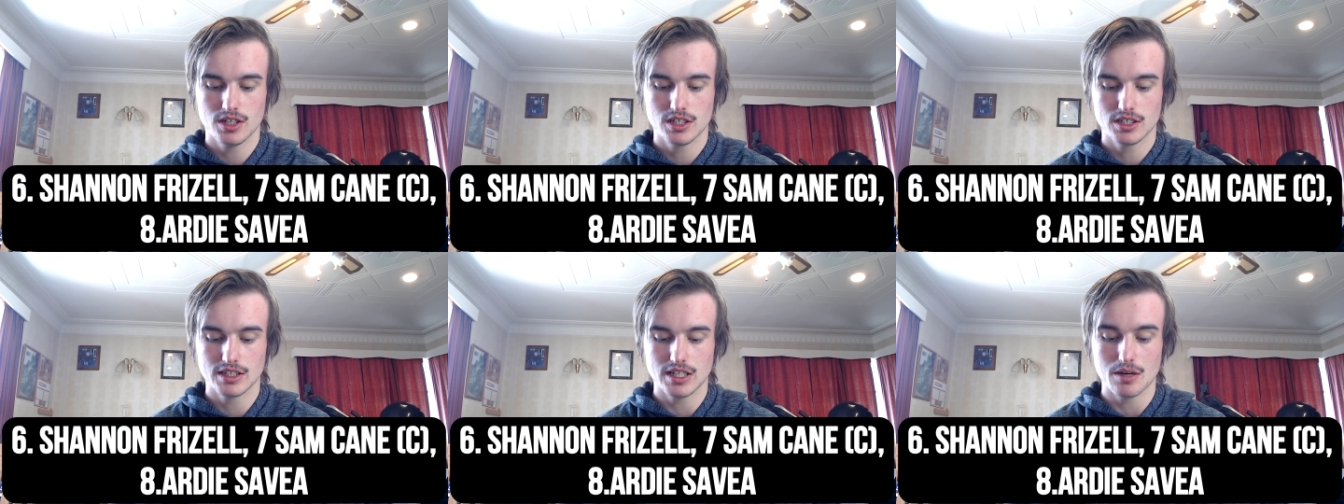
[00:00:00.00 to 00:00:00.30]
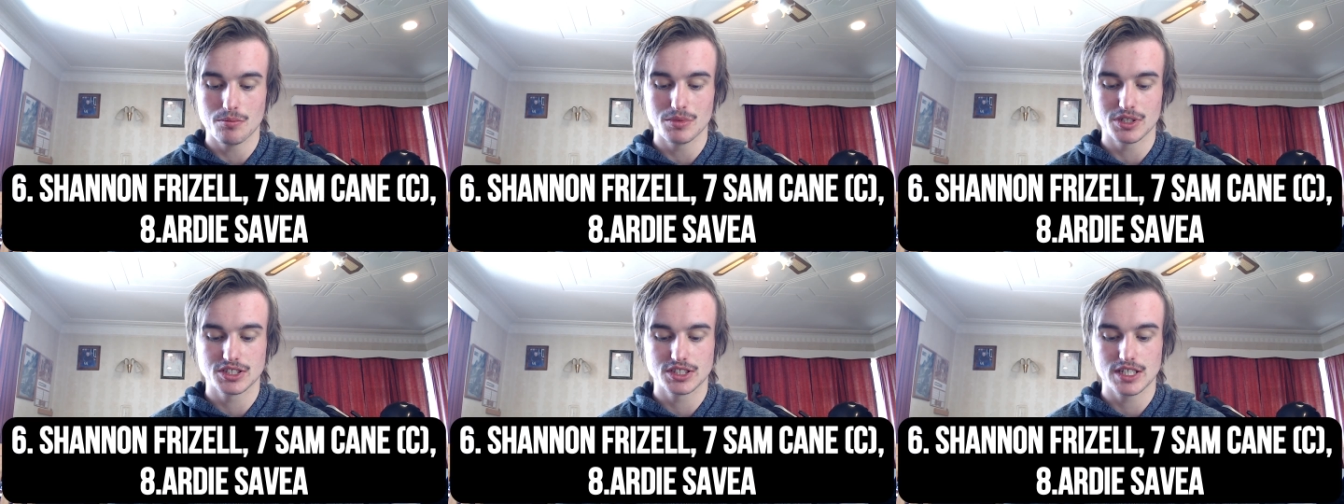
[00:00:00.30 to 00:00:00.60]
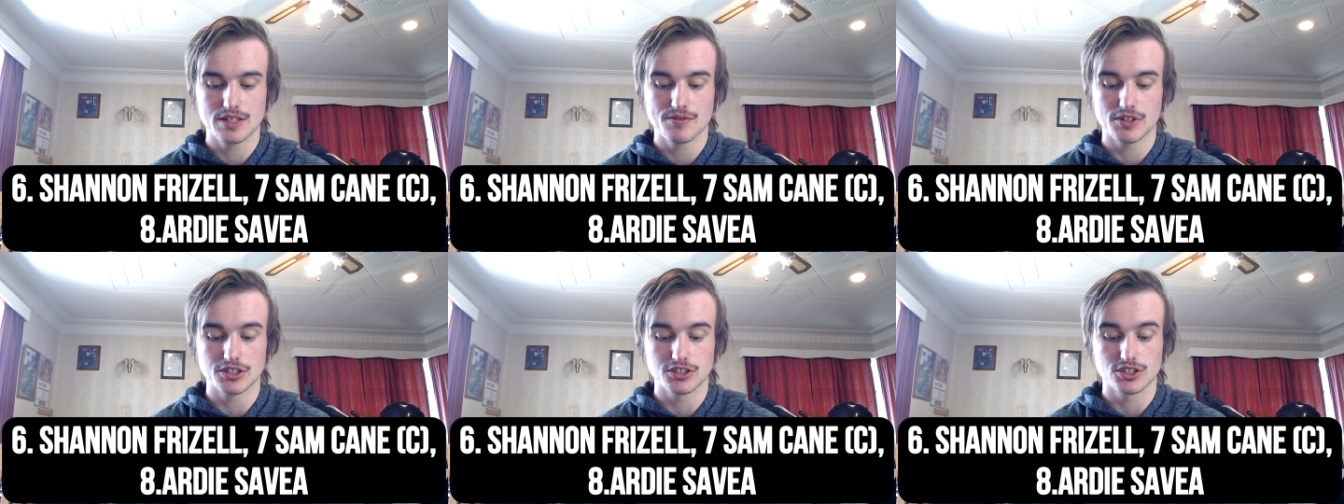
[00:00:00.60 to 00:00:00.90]
number
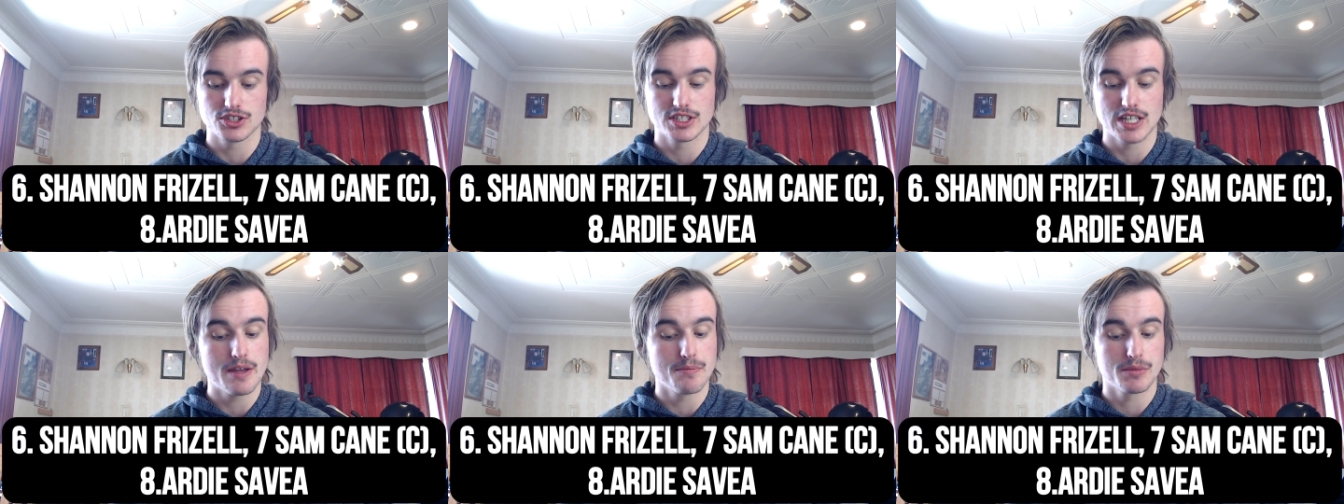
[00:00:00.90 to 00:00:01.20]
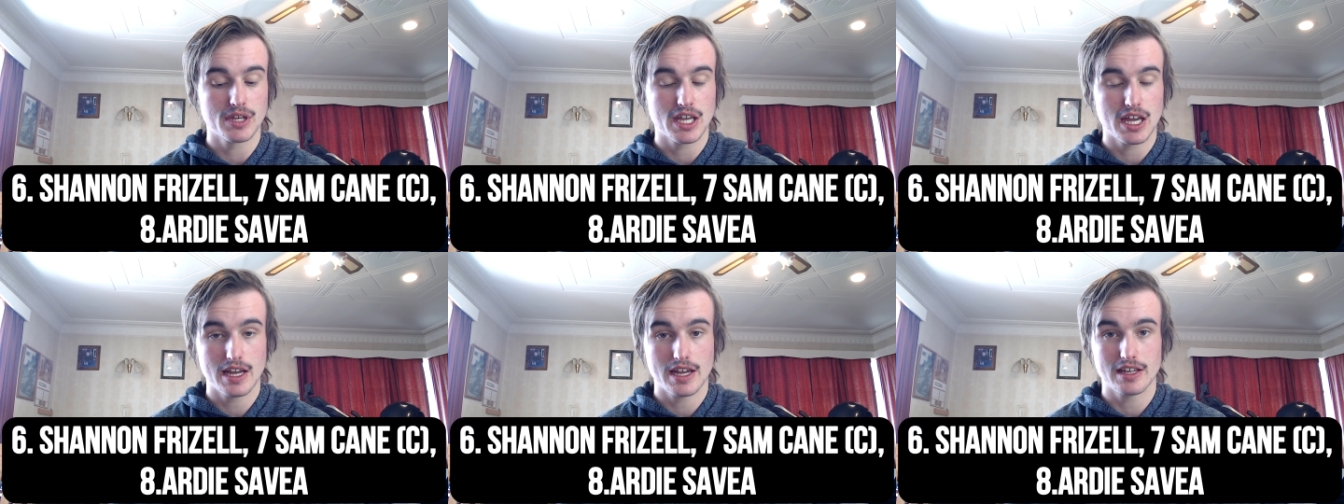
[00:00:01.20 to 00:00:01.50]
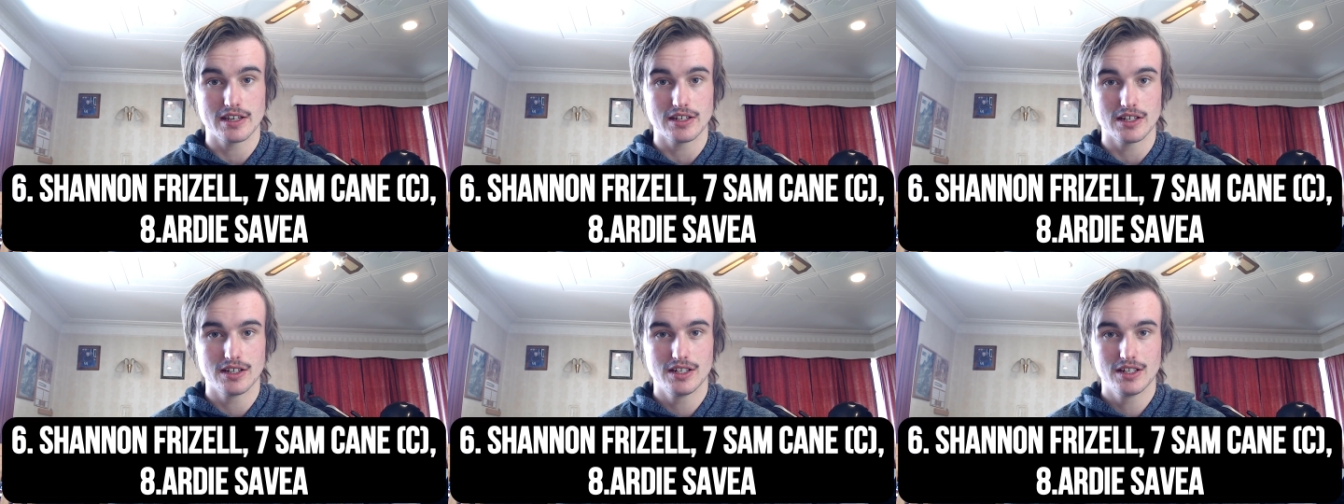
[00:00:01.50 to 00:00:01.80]
7, Sam
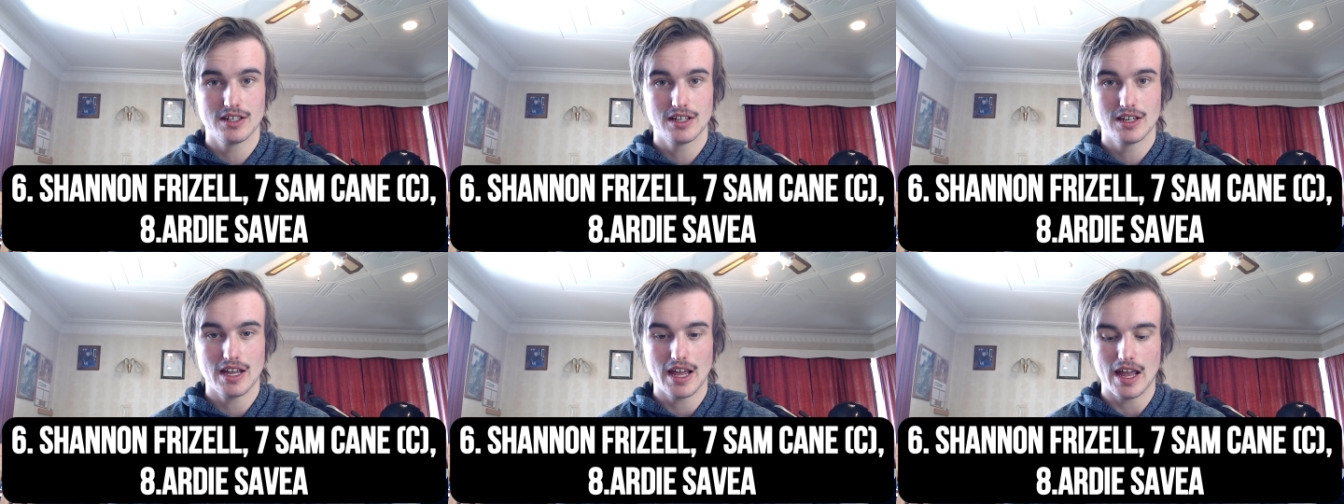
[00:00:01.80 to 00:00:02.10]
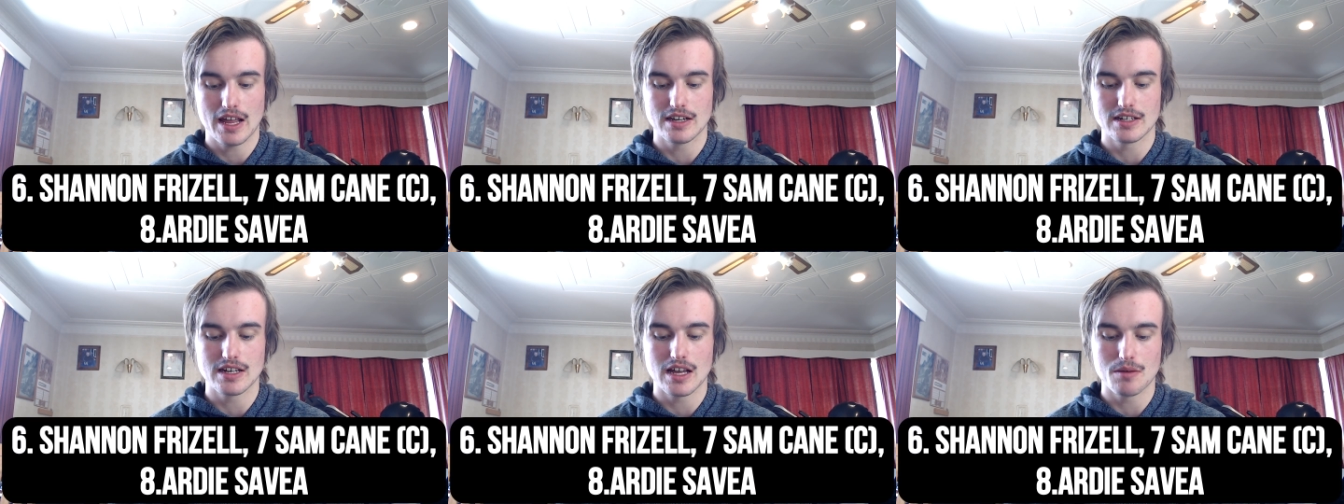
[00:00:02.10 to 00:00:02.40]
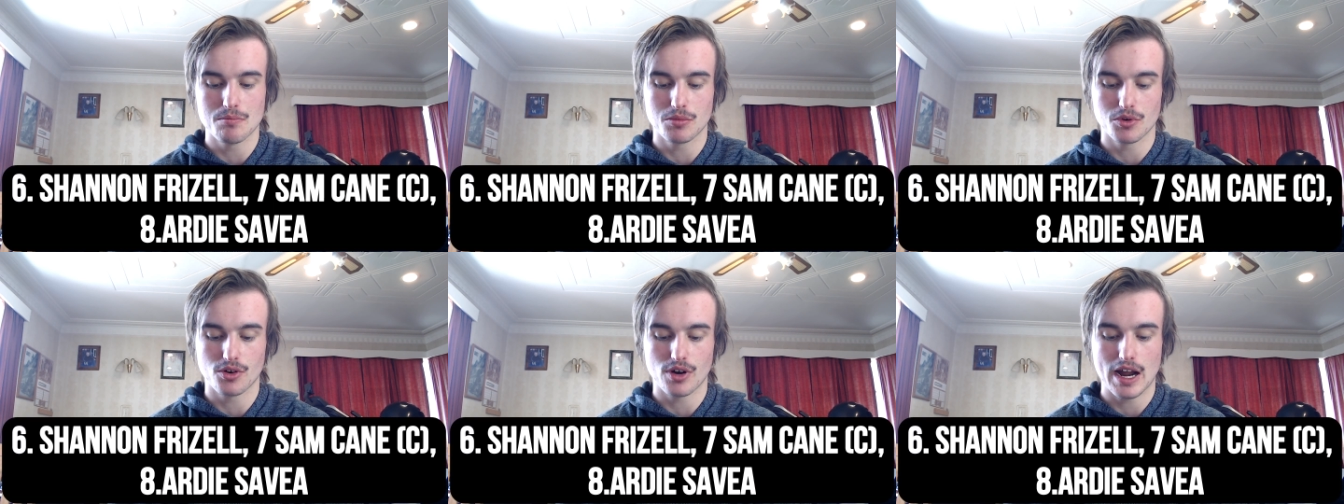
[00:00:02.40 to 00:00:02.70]
Kane, and
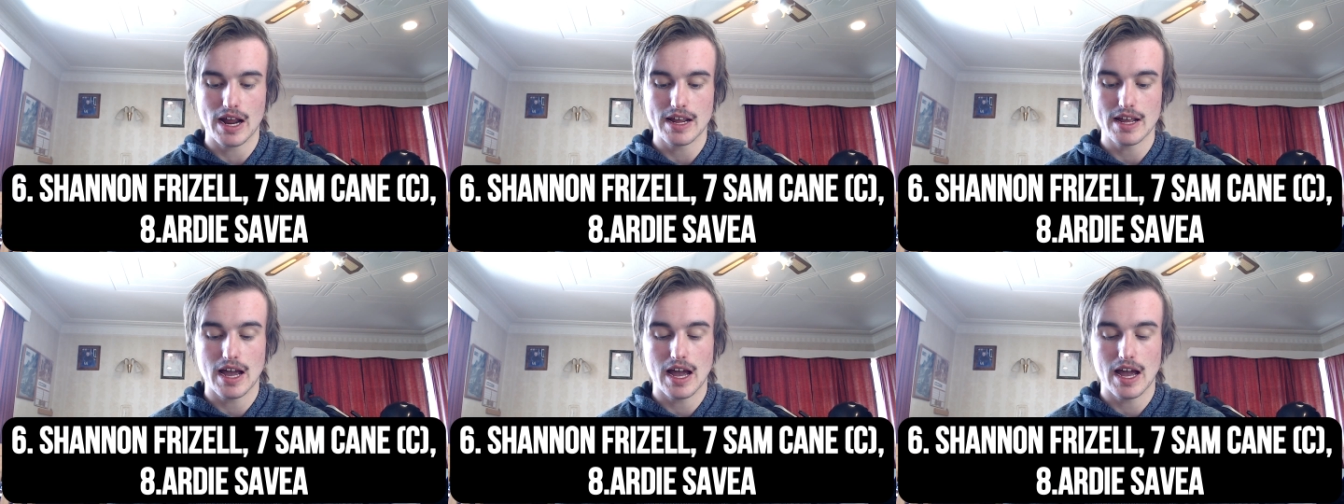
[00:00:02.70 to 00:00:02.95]
number 8,